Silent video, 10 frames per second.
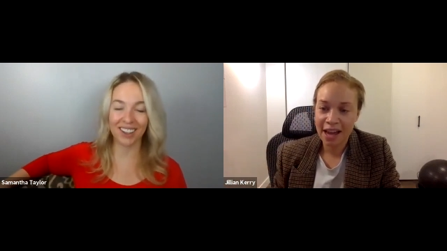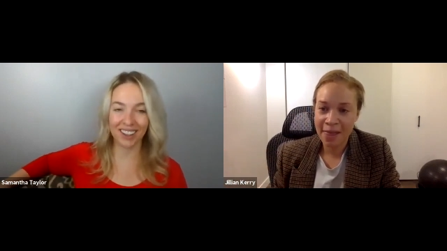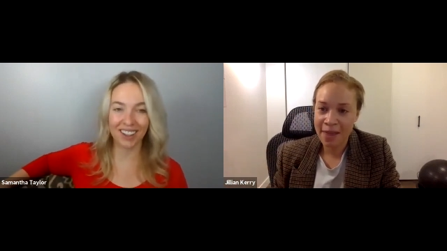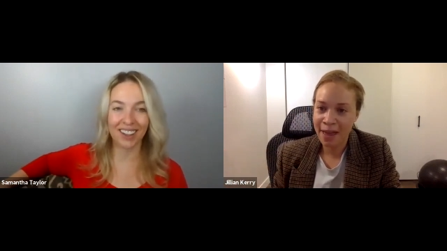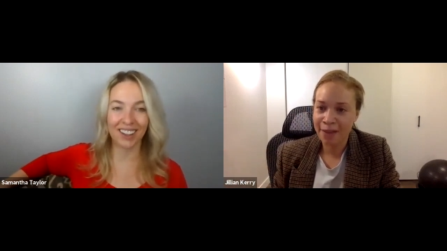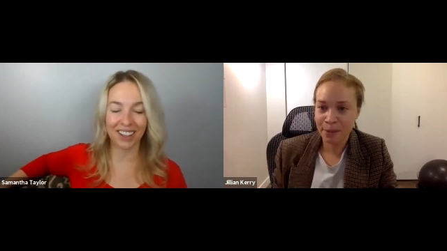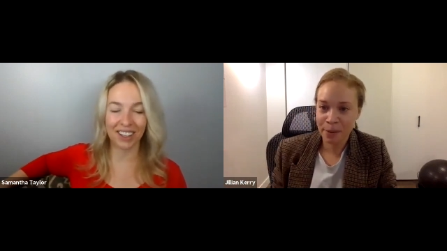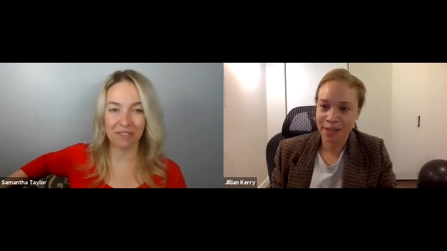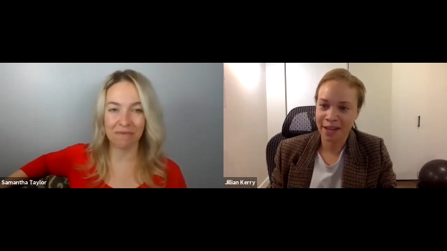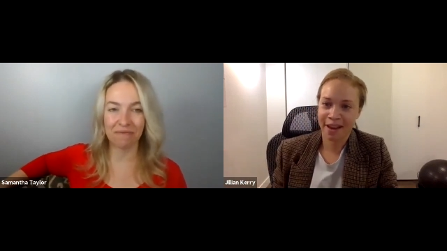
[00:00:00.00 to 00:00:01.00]
Speaker 1: And then that's
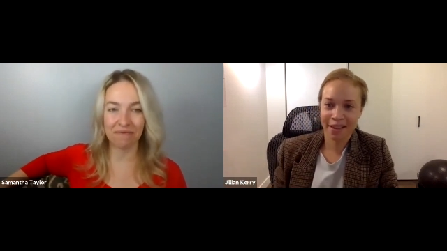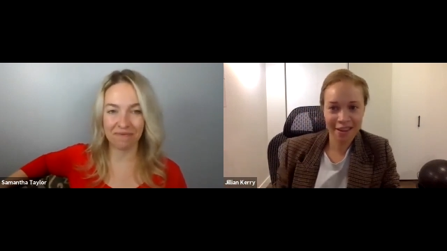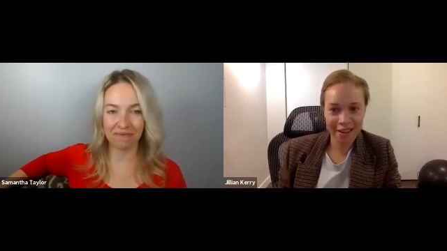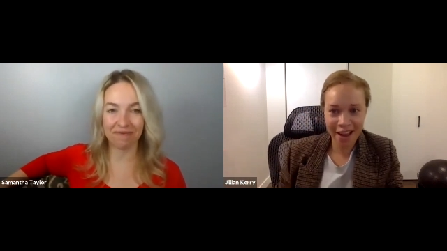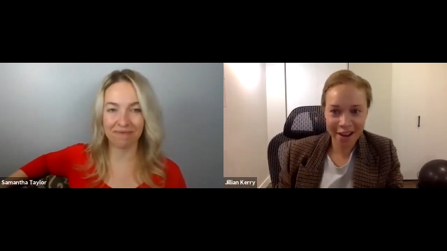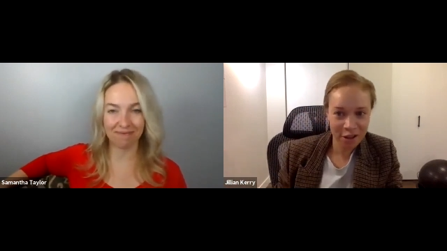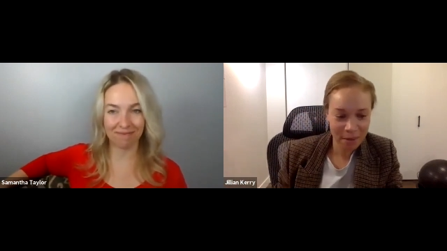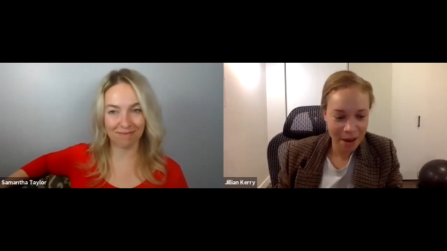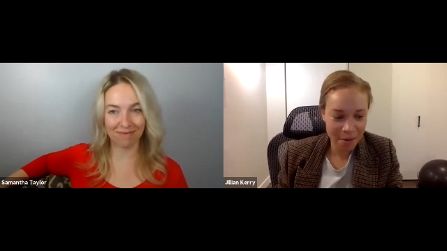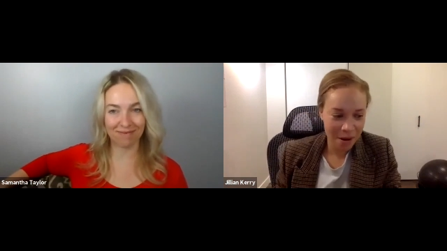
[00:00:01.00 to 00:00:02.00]
where it's like, I think I
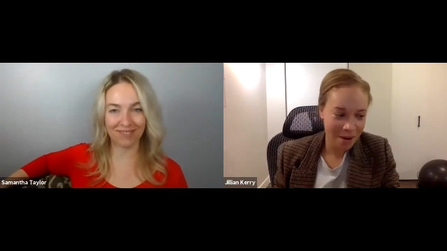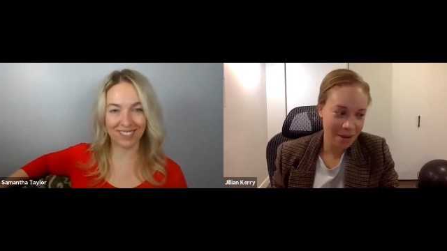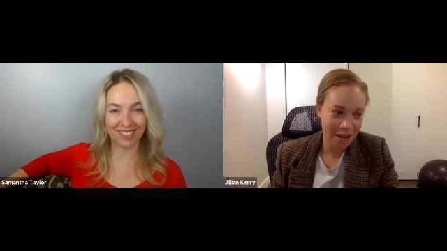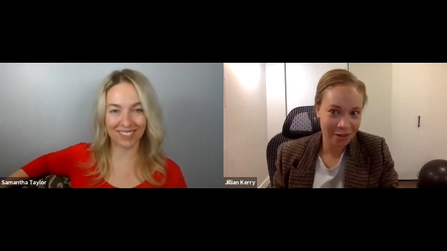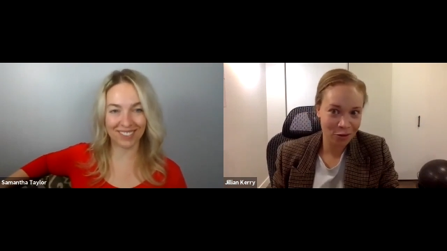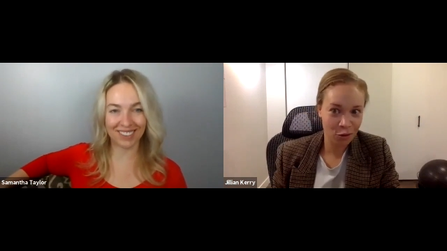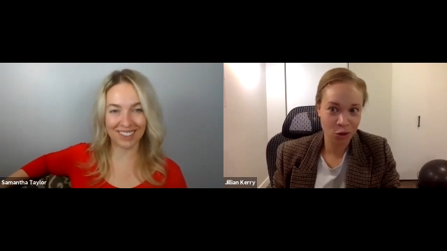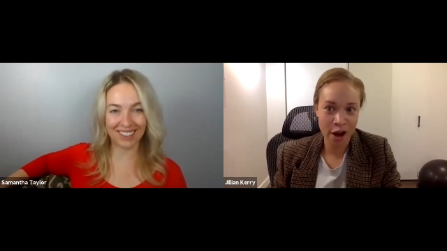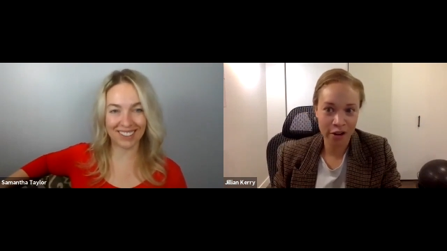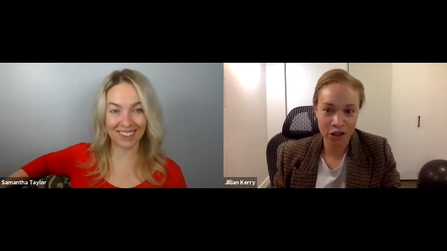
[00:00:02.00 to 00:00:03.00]
actually might want to be a
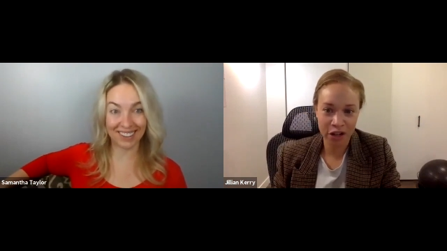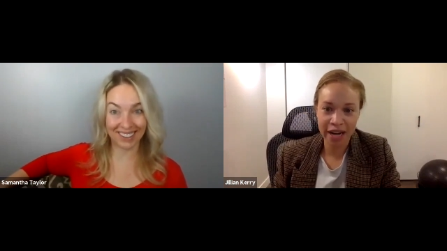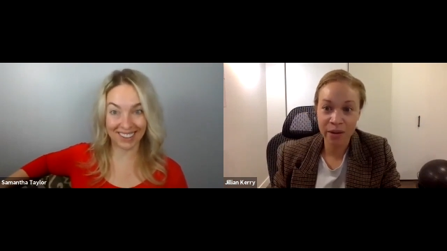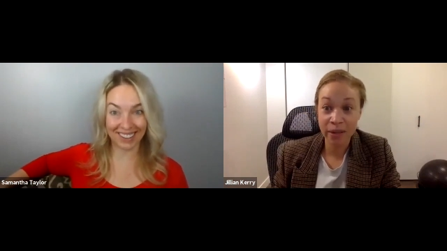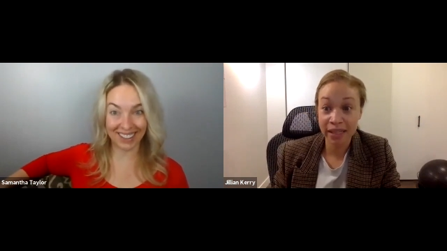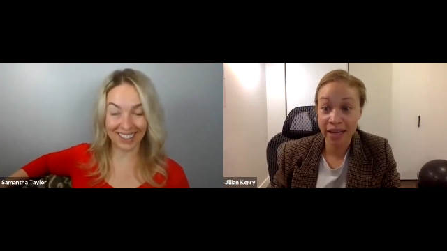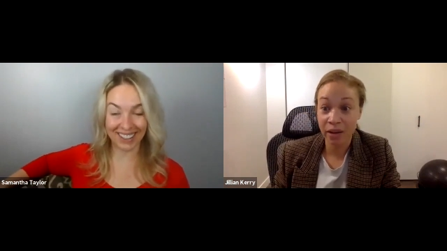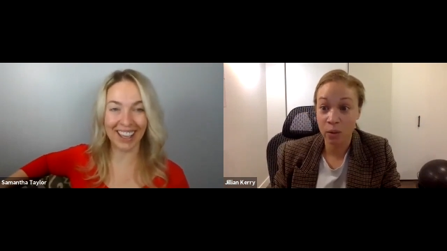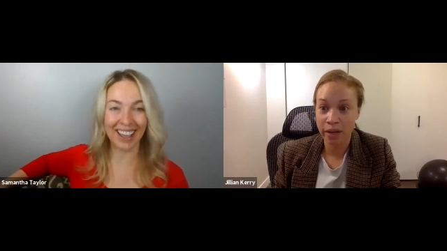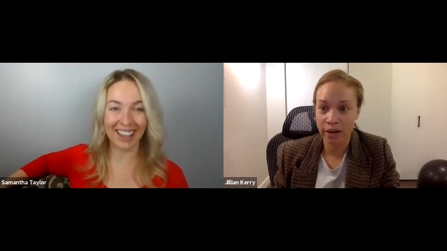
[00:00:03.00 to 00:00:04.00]
doctor. And it wasn't like
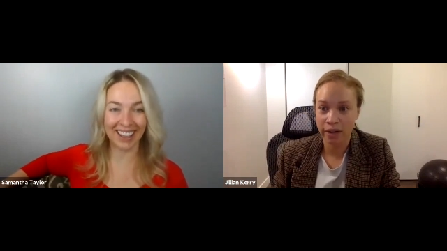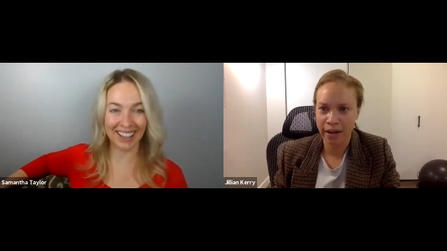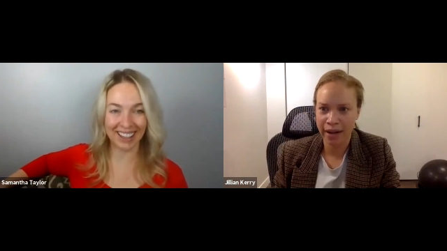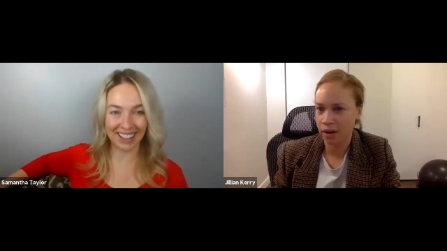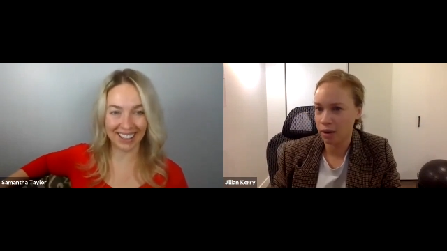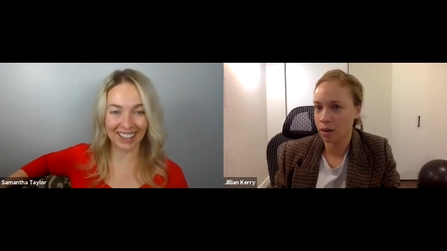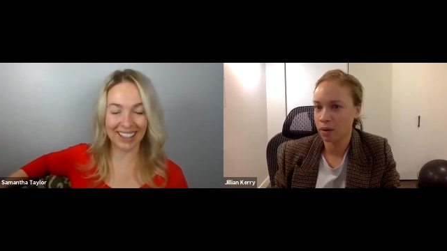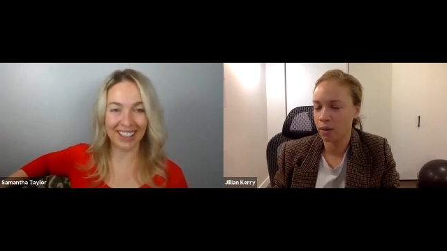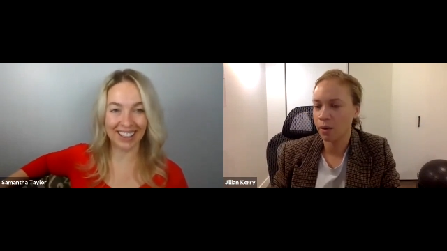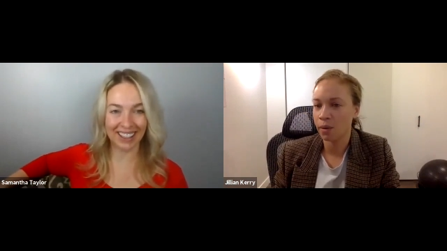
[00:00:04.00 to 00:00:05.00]
a weird, like,
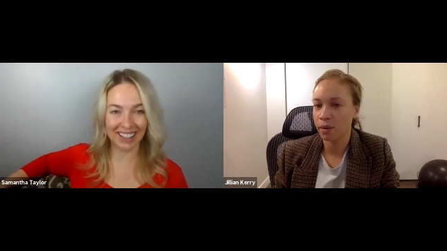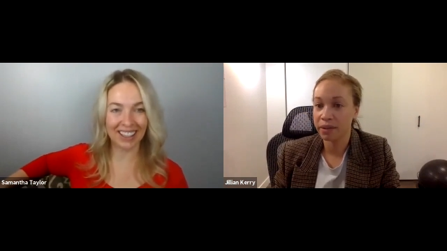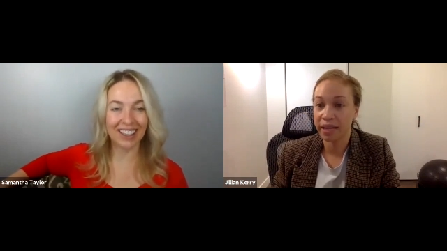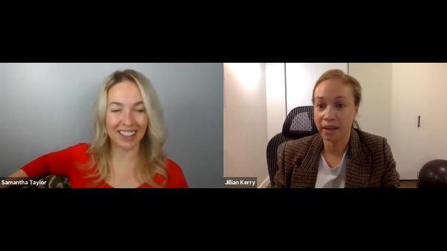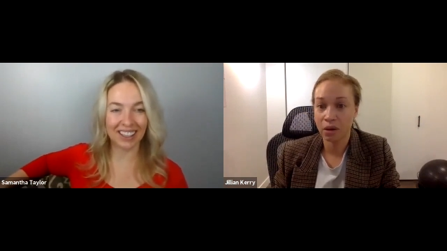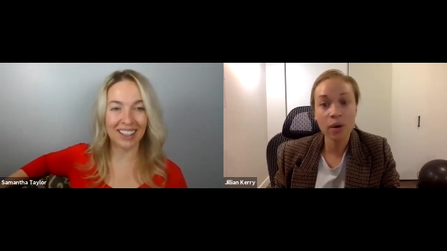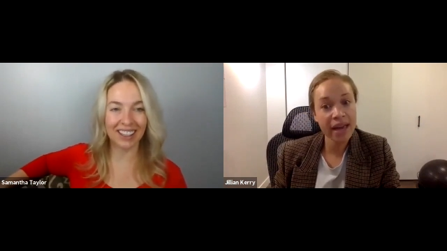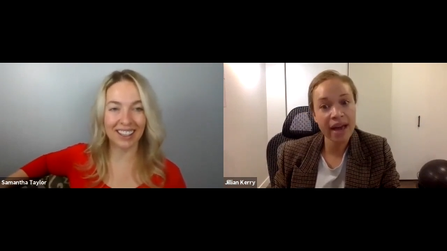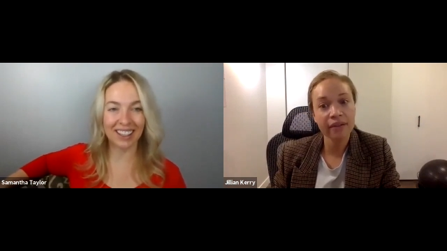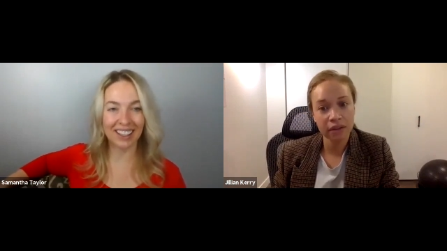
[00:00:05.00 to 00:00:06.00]
oh, it was like,
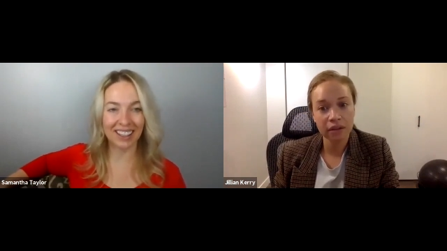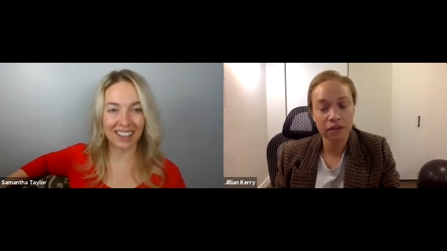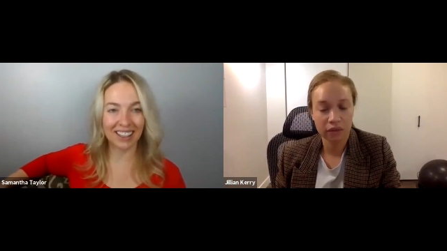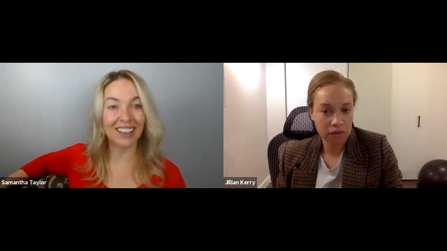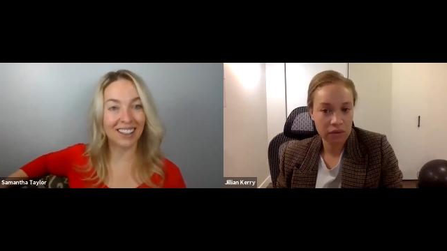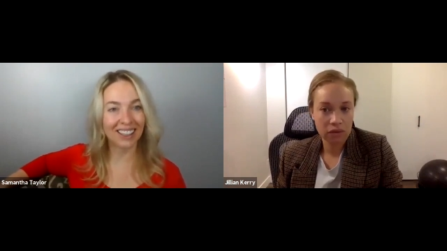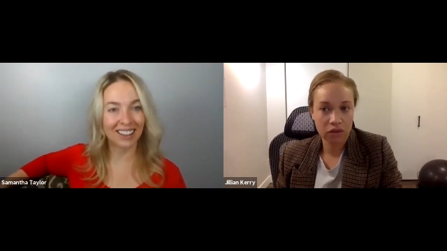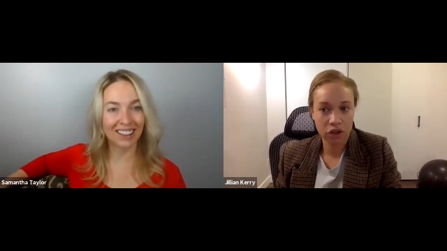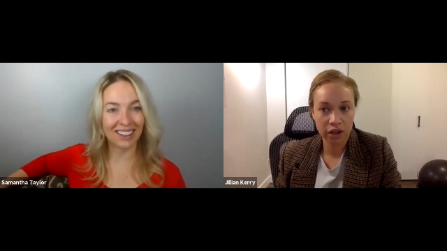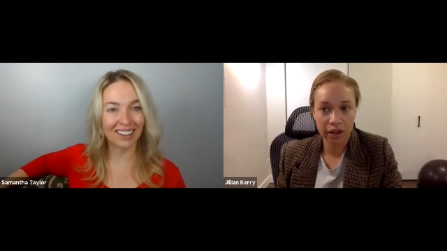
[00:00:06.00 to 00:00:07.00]
oh, yeah,
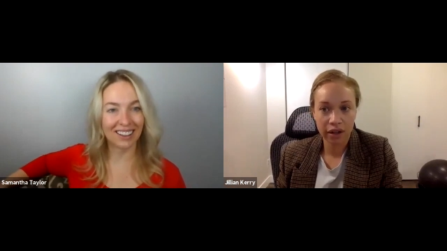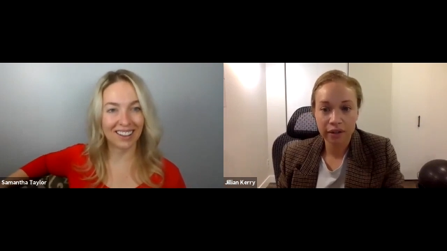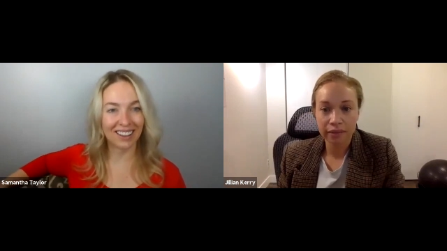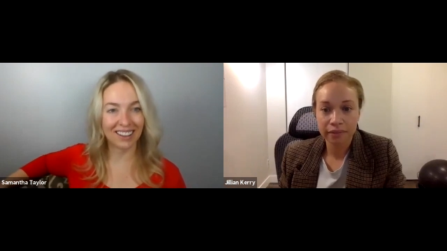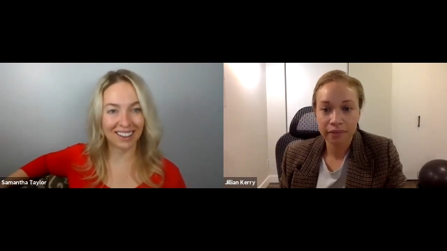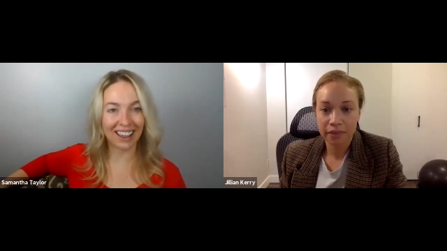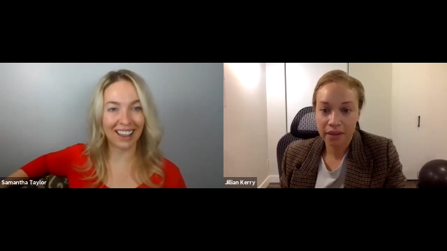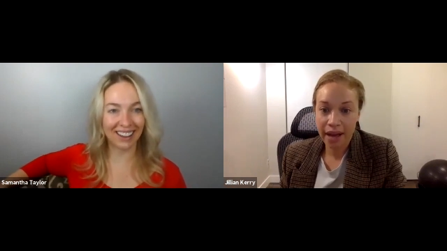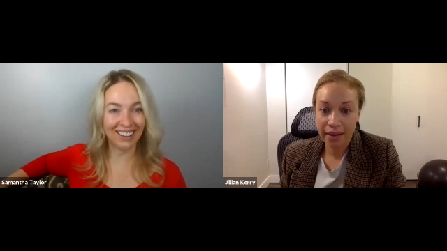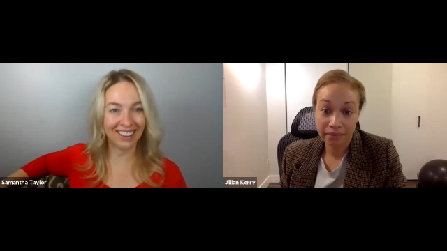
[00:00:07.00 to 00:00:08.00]
sure.
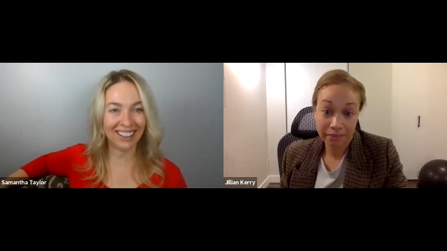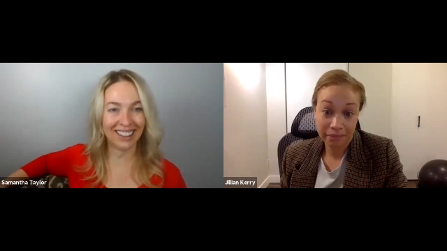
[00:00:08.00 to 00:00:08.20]
yeah Yeah.